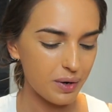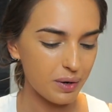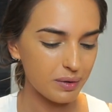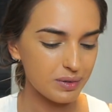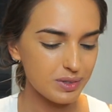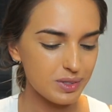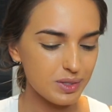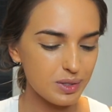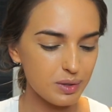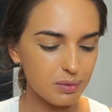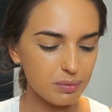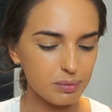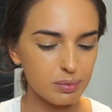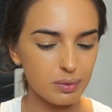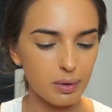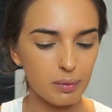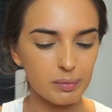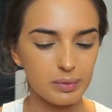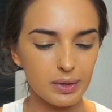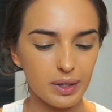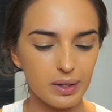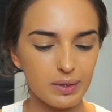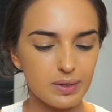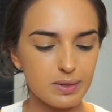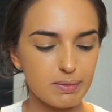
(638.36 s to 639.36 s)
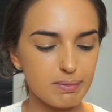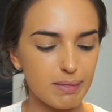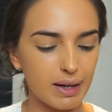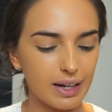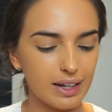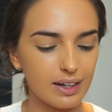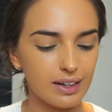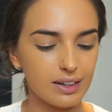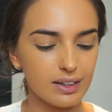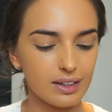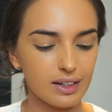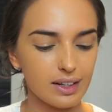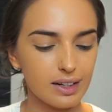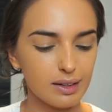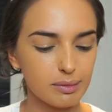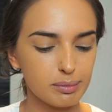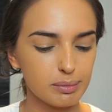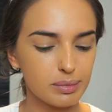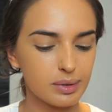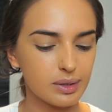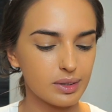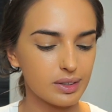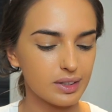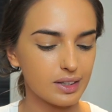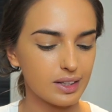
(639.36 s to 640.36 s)
when I was doing prom girls makeup
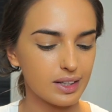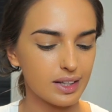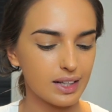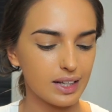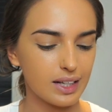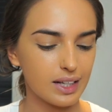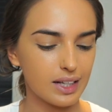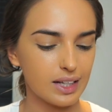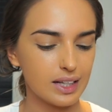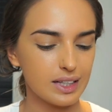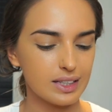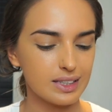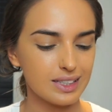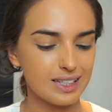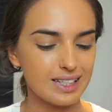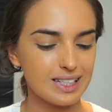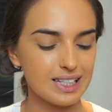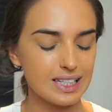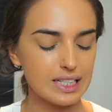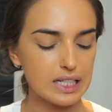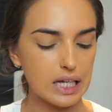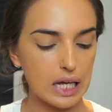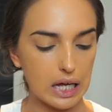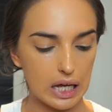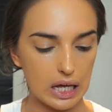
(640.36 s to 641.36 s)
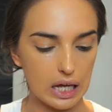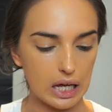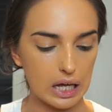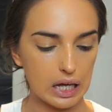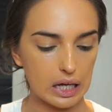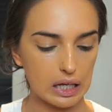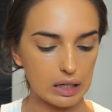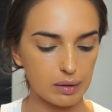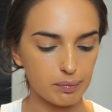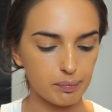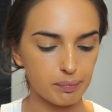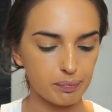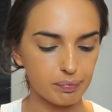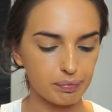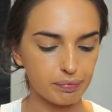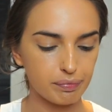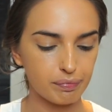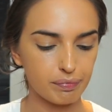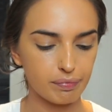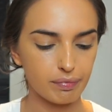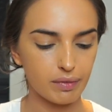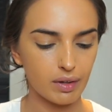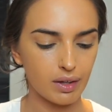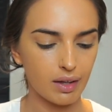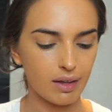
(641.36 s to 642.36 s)
this year,
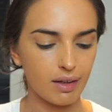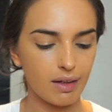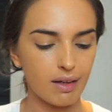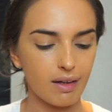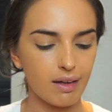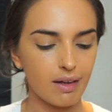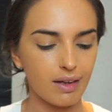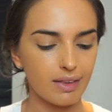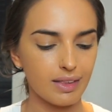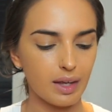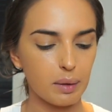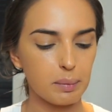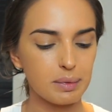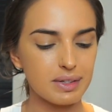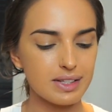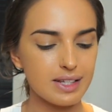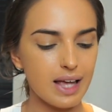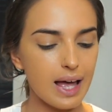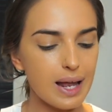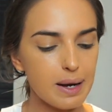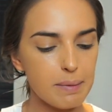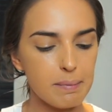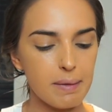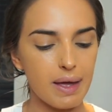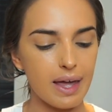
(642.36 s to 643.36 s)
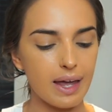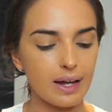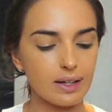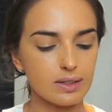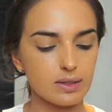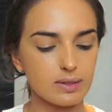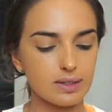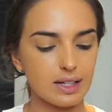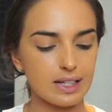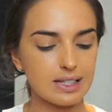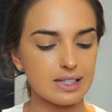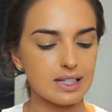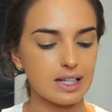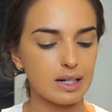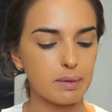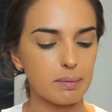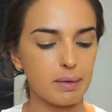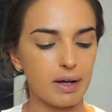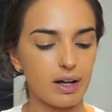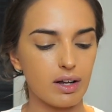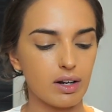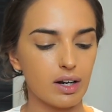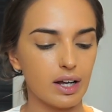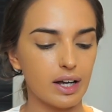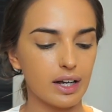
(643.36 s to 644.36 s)
they were telling me because I was asking
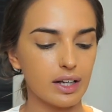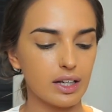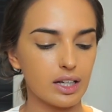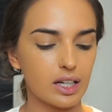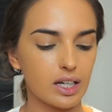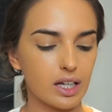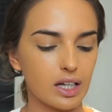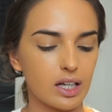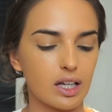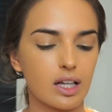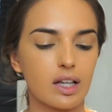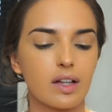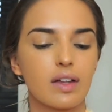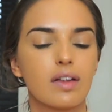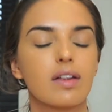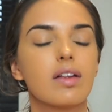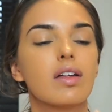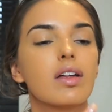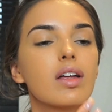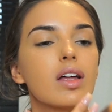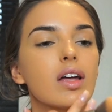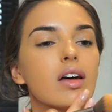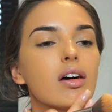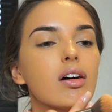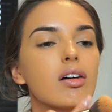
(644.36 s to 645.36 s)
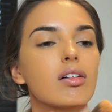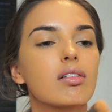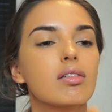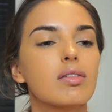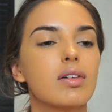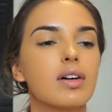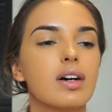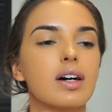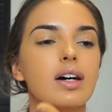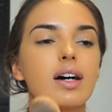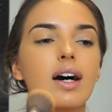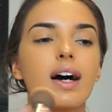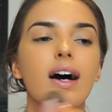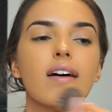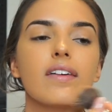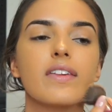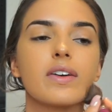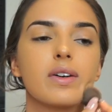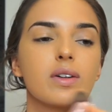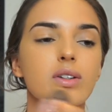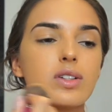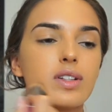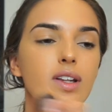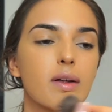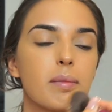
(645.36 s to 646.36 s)
about like how they
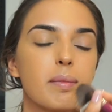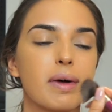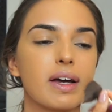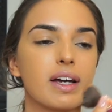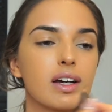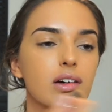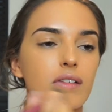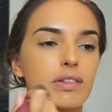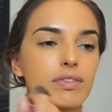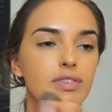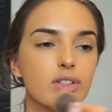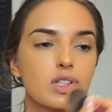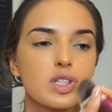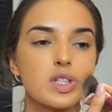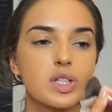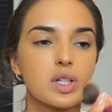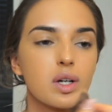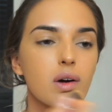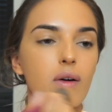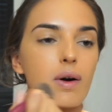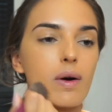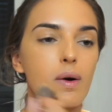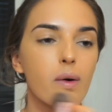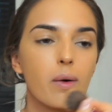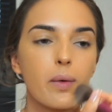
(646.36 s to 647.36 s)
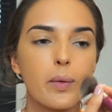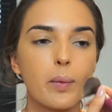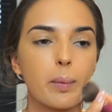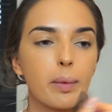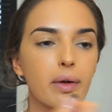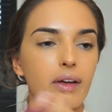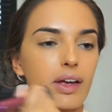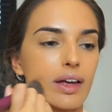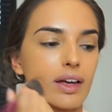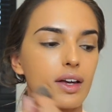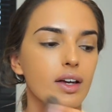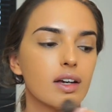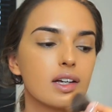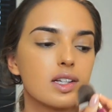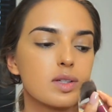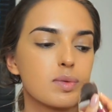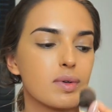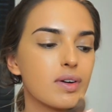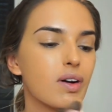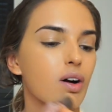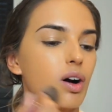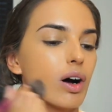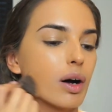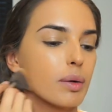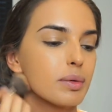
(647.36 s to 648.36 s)
all do their makeup for school because
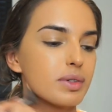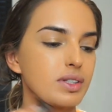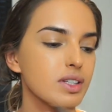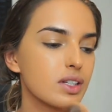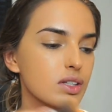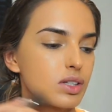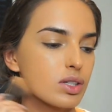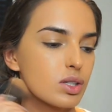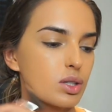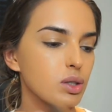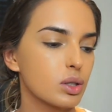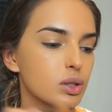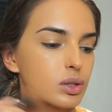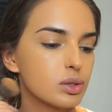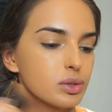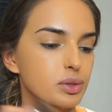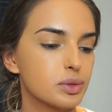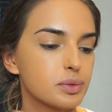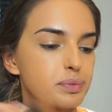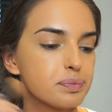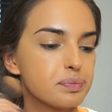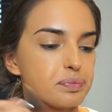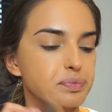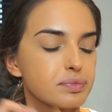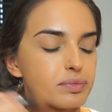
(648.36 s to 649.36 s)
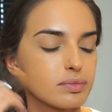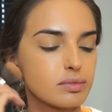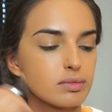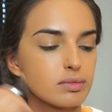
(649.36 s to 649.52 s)
when I was at school,